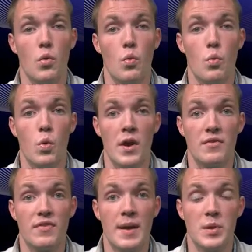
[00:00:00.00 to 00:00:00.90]
One
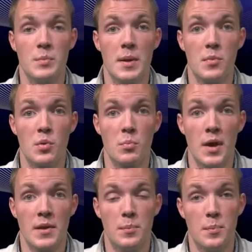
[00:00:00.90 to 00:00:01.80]
family member
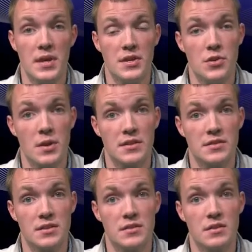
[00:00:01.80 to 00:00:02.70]
might be a U.S.
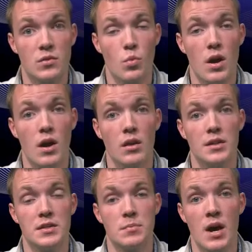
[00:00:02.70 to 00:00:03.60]
citizen while
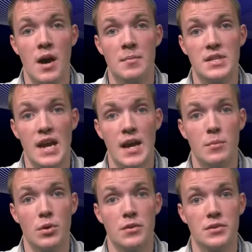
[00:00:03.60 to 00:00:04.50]
his mom, dad,
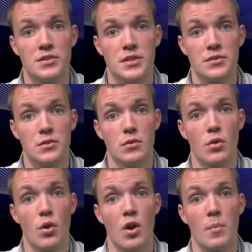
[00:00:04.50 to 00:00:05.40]
brother, sister
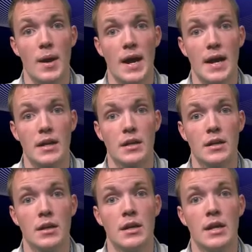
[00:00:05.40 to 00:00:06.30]
are back
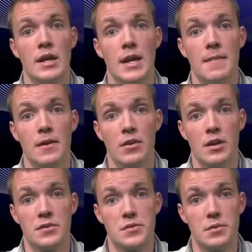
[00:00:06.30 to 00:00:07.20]
in their
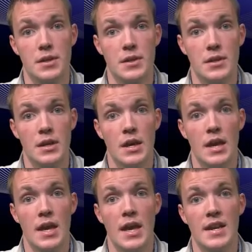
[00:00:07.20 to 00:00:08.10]
country
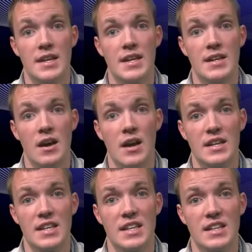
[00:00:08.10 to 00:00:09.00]
and cannot
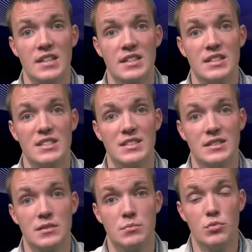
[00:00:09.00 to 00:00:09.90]

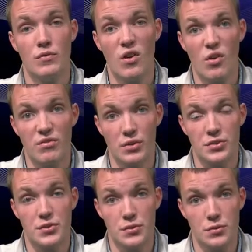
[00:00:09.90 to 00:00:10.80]
move over
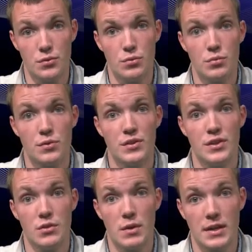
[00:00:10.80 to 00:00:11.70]
to the
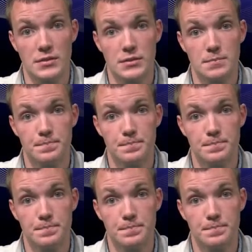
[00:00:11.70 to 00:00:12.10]
U.S.